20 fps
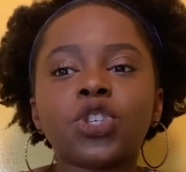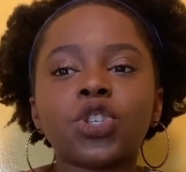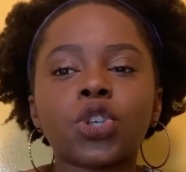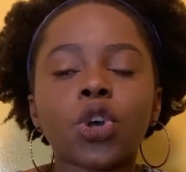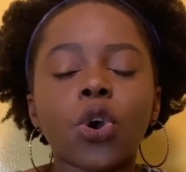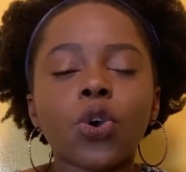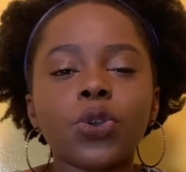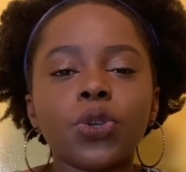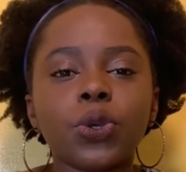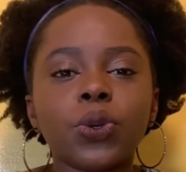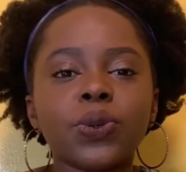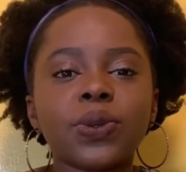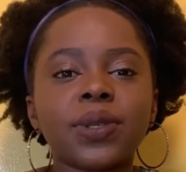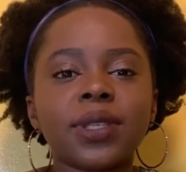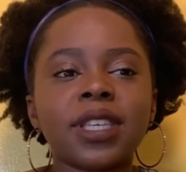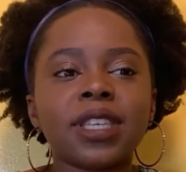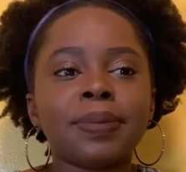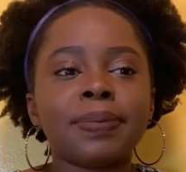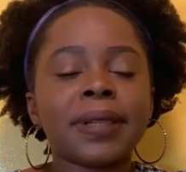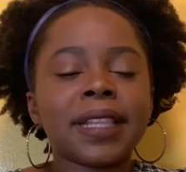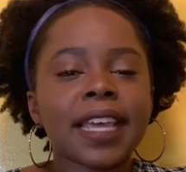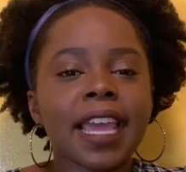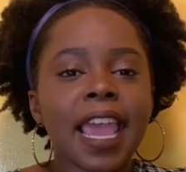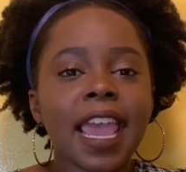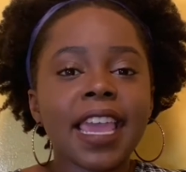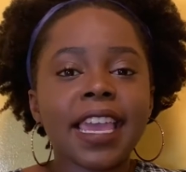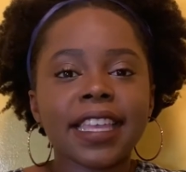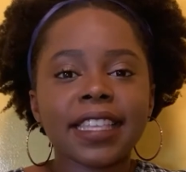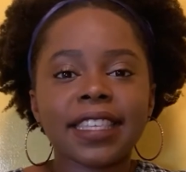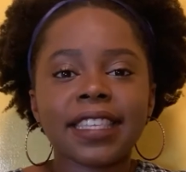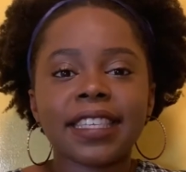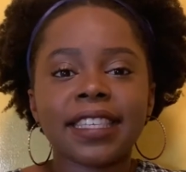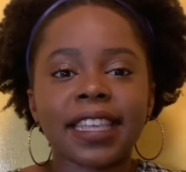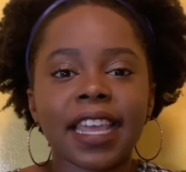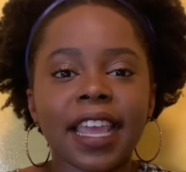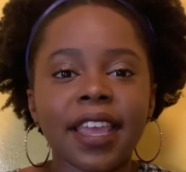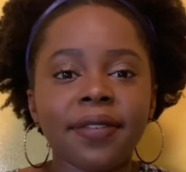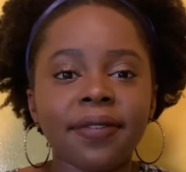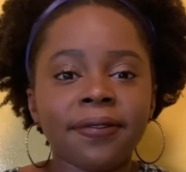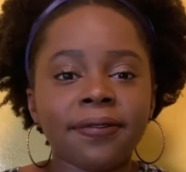so used to playing it
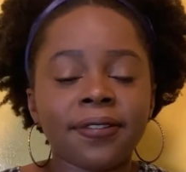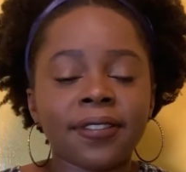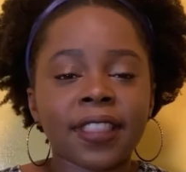safe